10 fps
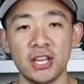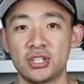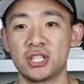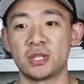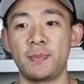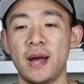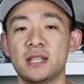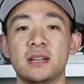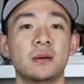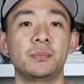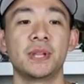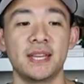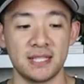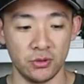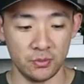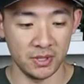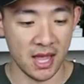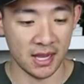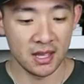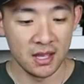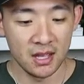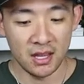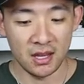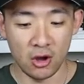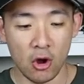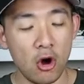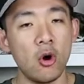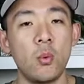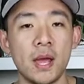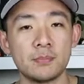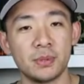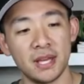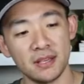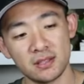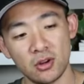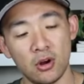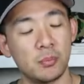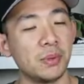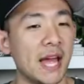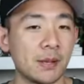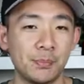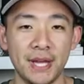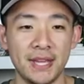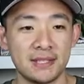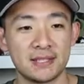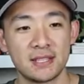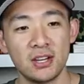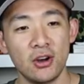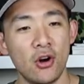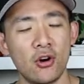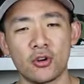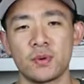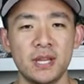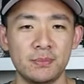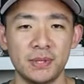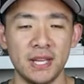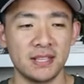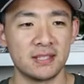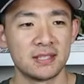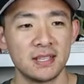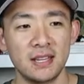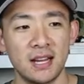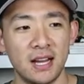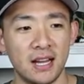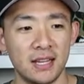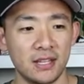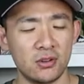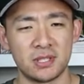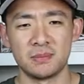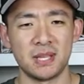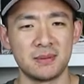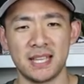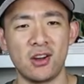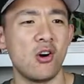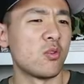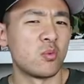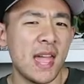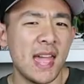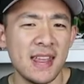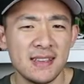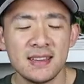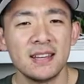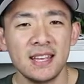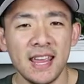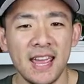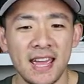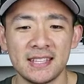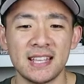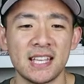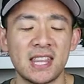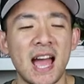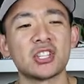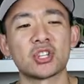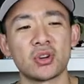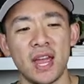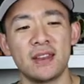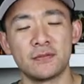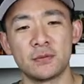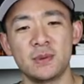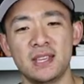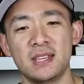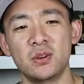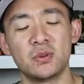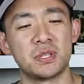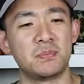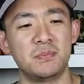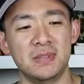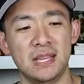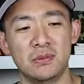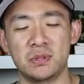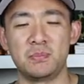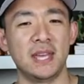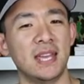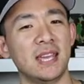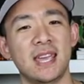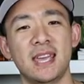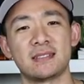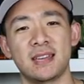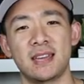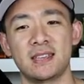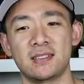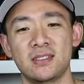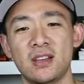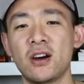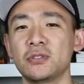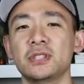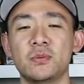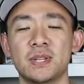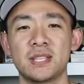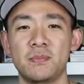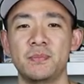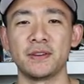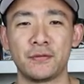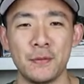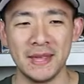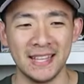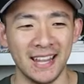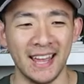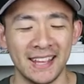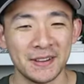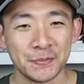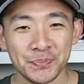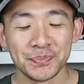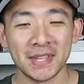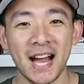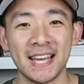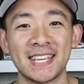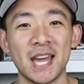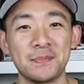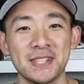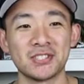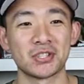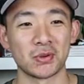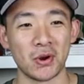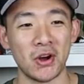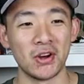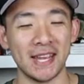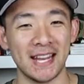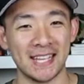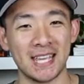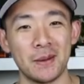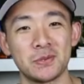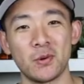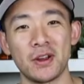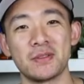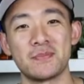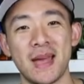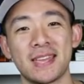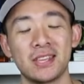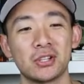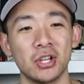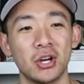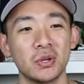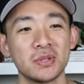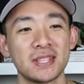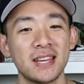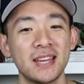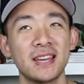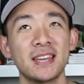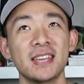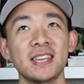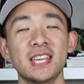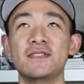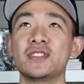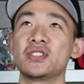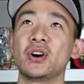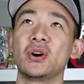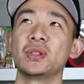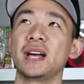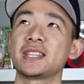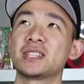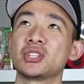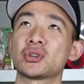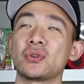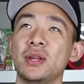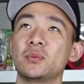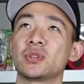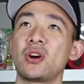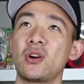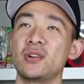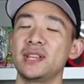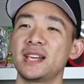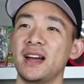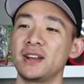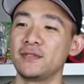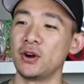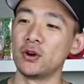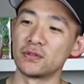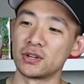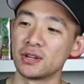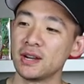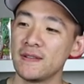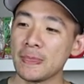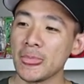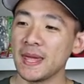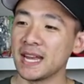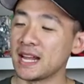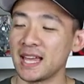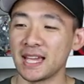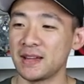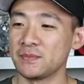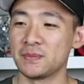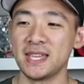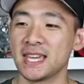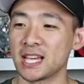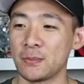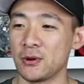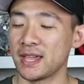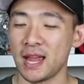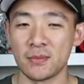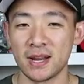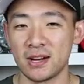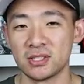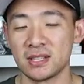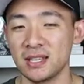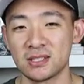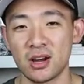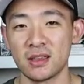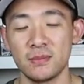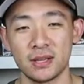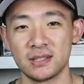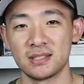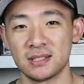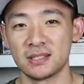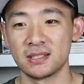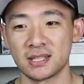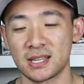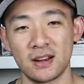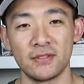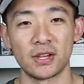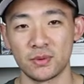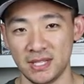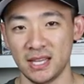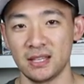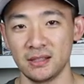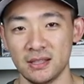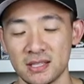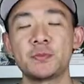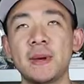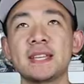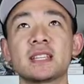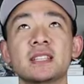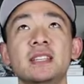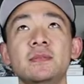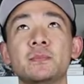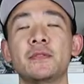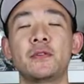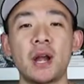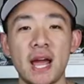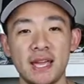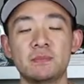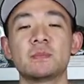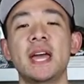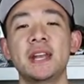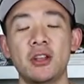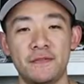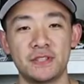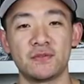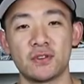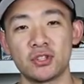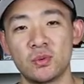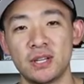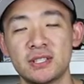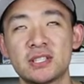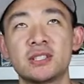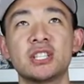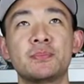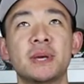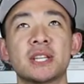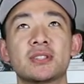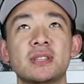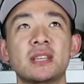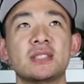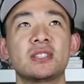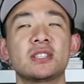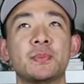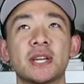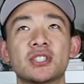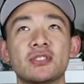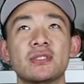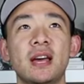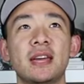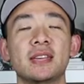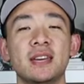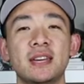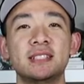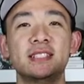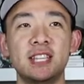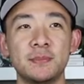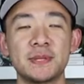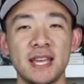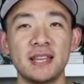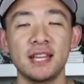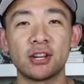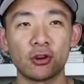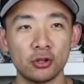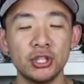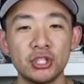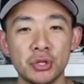I used to just buy a ton of blanks. It would be like all white blanks, all black blanks, all green blanks, uh, or sometimes like all red. And like that trend for me, it was it was big. And like not only was it big for me, like I kept it strong and I kept wearing baggy clothes even though like the trend was already kind of over and I like me getting up on camera now and talking about this is, is kind of like ridiculous. Basically, before I end off this first one, just just picture this. Just picture like Dipset, like early